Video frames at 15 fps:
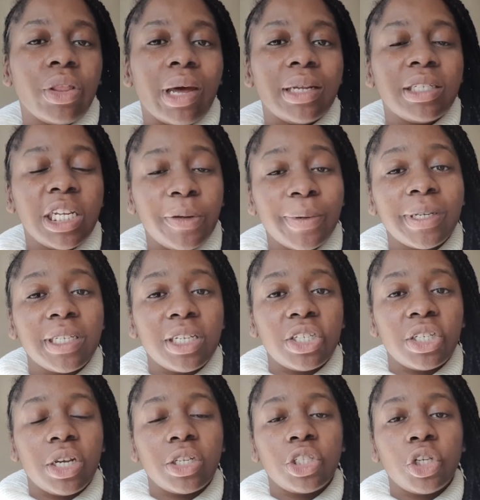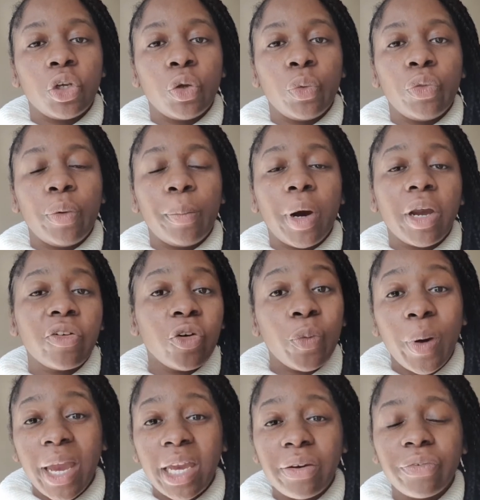that deep conditioner to the
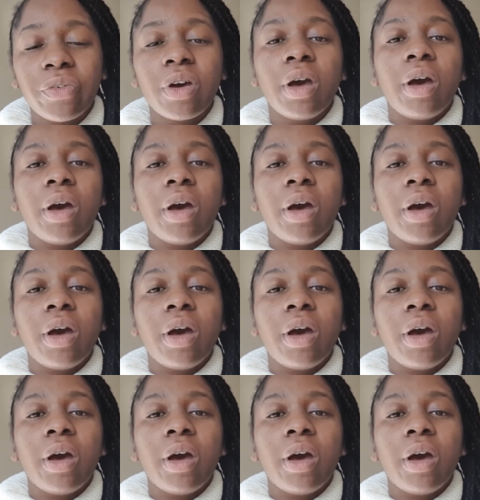microwave.